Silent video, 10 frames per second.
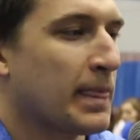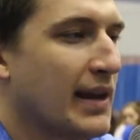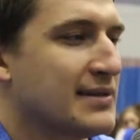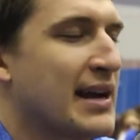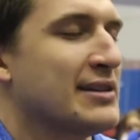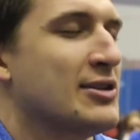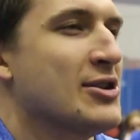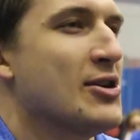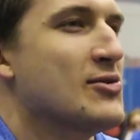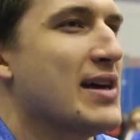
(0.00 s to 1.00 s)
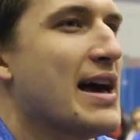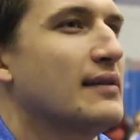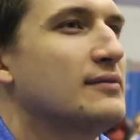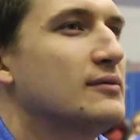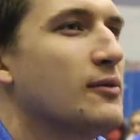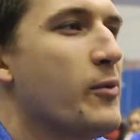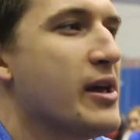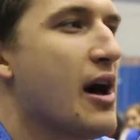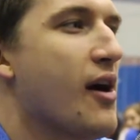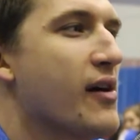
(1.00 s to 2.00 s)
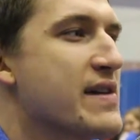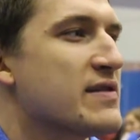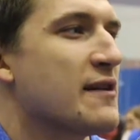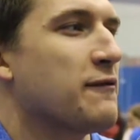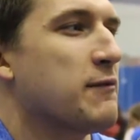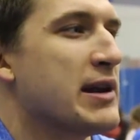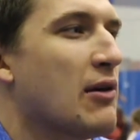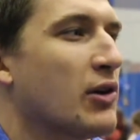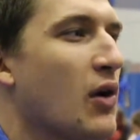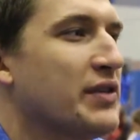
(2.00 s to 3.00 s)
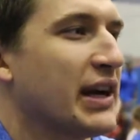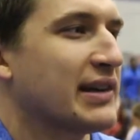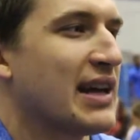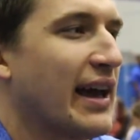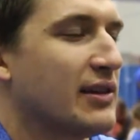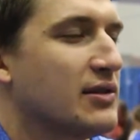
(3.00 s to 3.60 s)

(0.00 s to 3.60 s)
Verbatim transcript: it's nice to know that we all, even if we don't go take our time, like,